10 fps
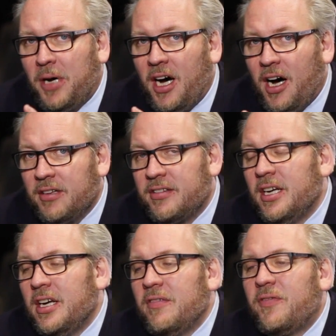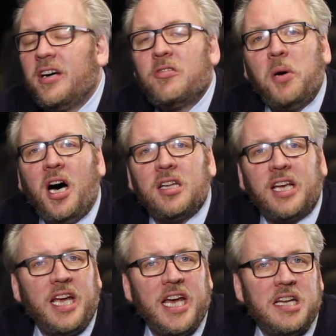parts. First part, the
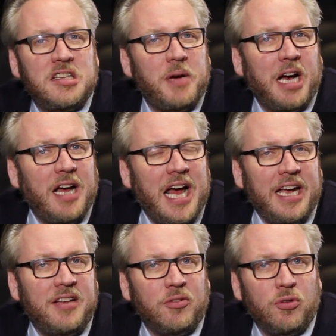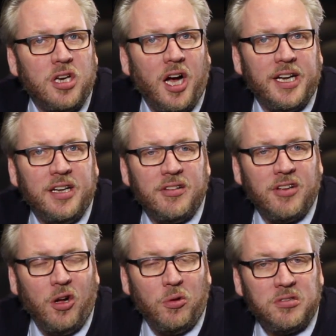kid is about 8 or 9 years
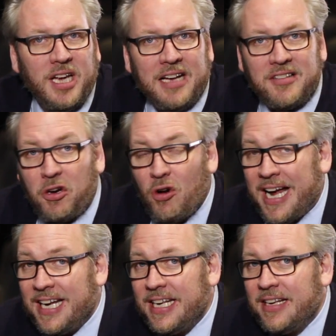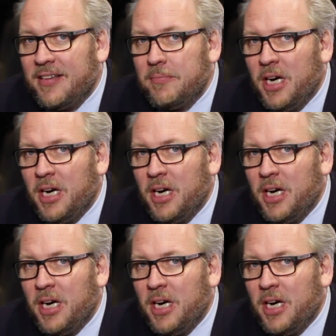old. He has a crack-addicted